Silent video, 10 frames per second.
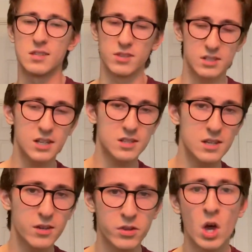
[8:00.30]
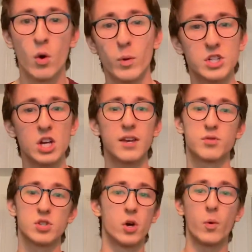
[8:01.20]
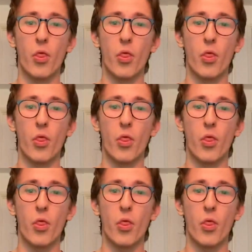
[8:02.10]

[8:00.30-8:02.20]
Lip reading: the 60th, which, if so,